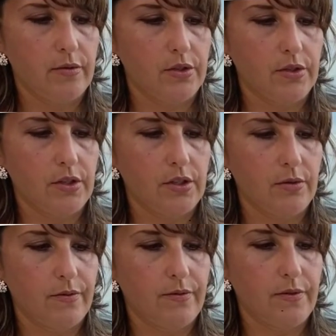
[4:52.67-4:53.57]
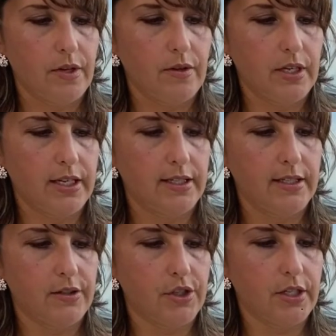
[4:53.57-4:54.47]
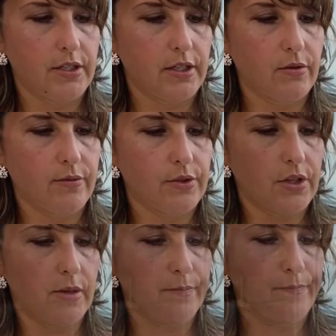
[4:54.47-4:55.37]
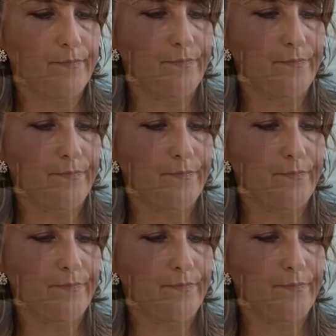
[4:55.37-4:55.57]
I'm just going to do it very lightly and gently over top.